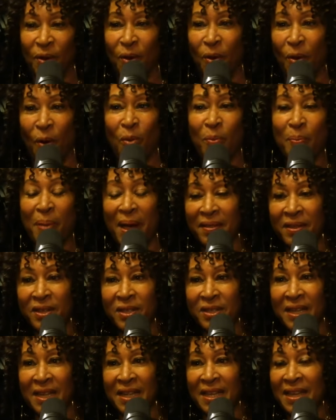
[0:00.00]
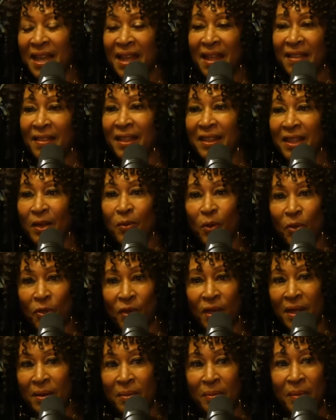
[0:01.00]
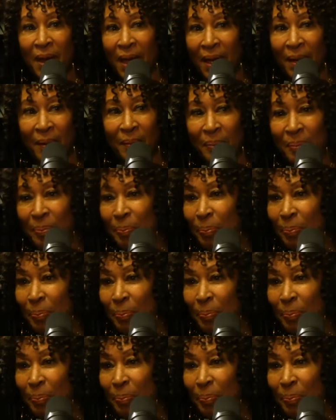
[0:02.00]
you know, owned by the city, that they will then